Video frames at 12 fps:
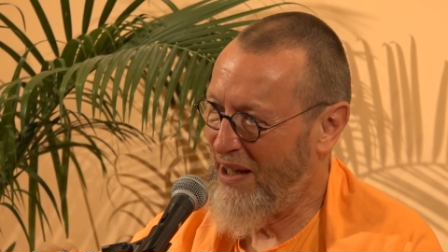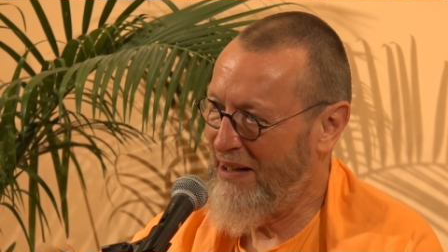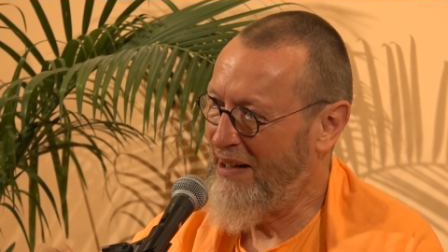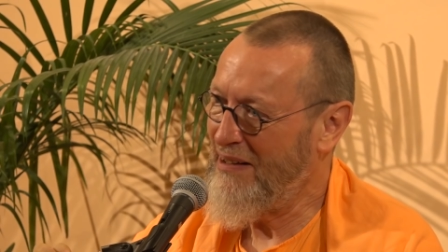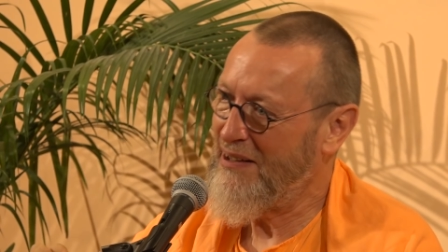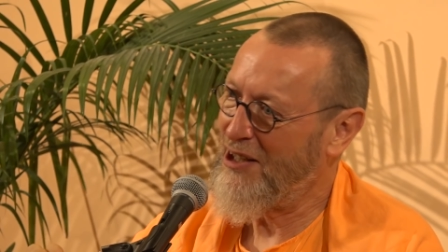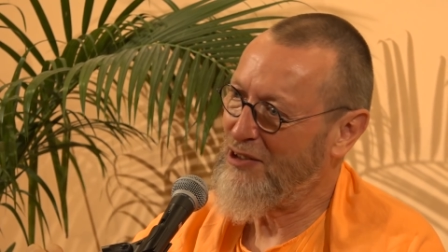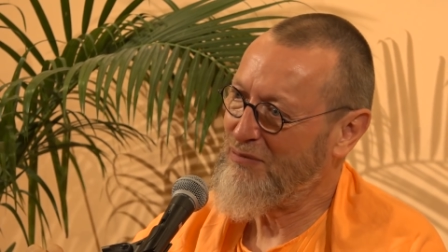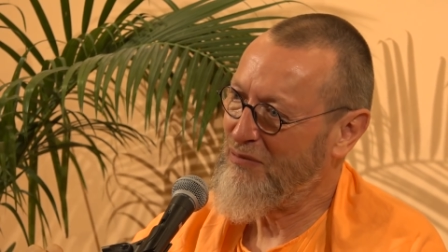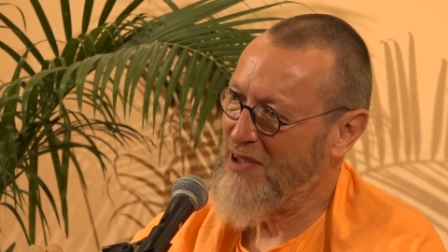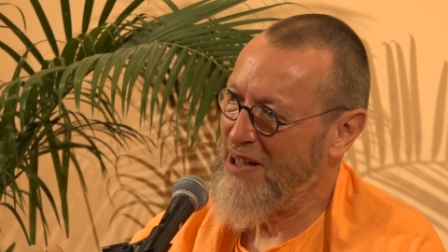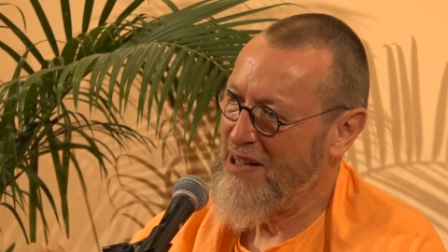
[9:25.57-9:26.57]
in India.
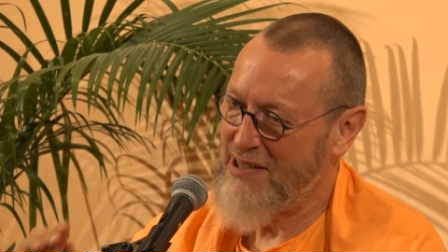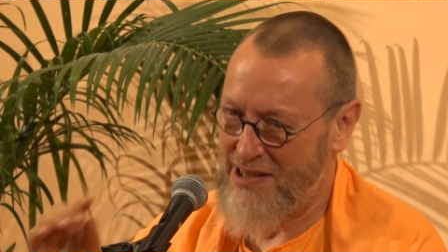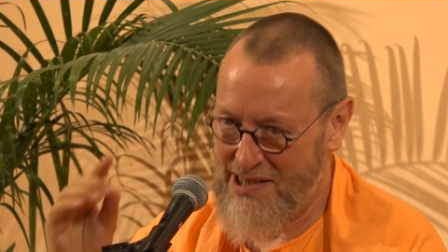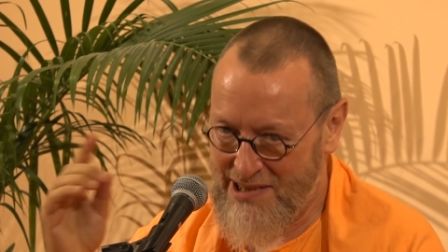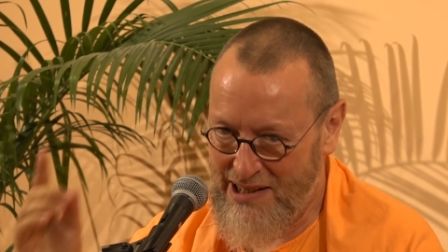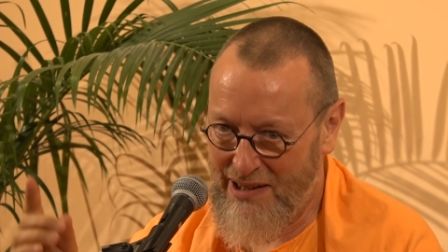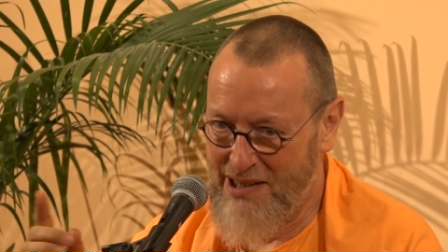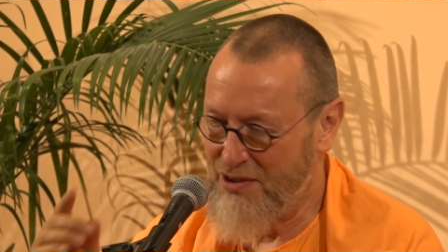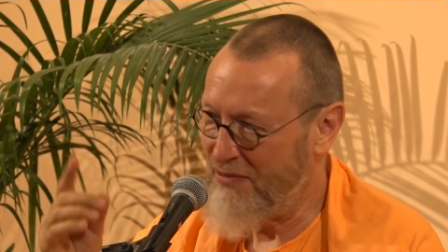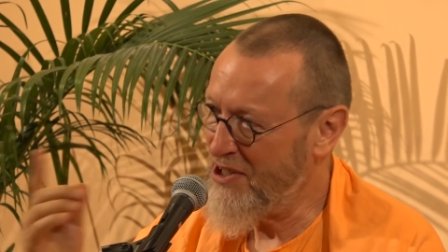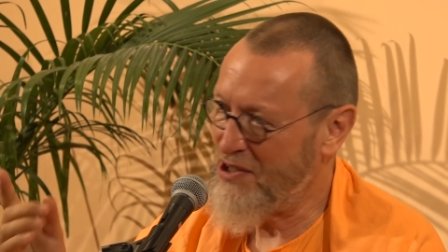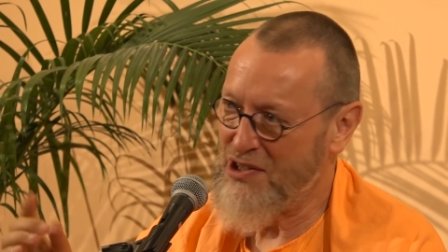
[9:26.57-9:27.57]
Samsara
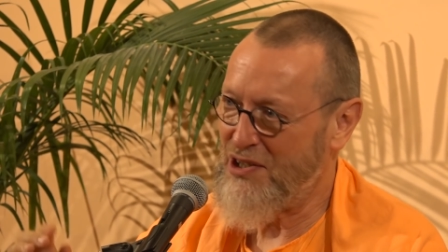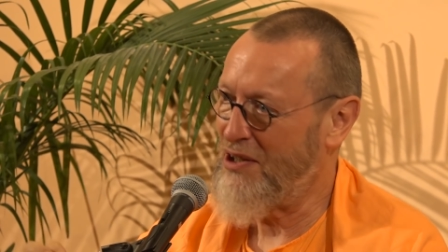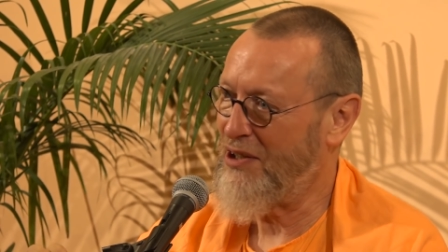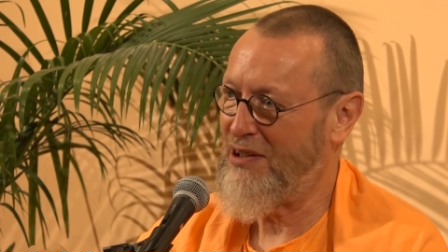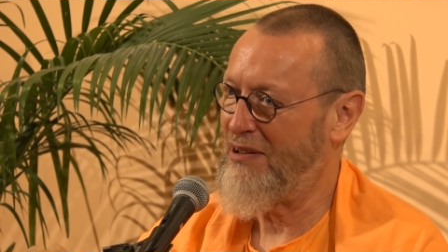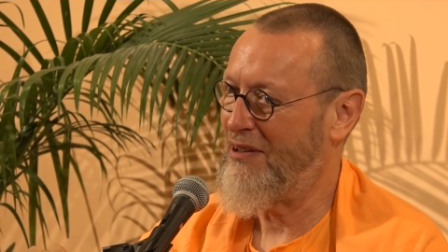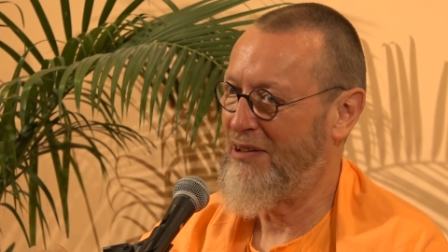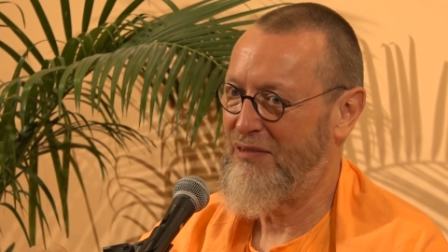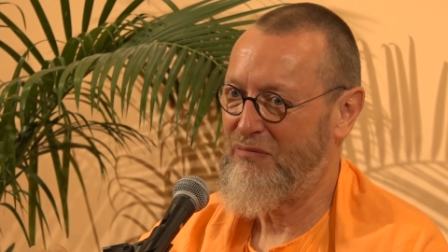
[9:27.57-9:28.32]
is a vicious circle.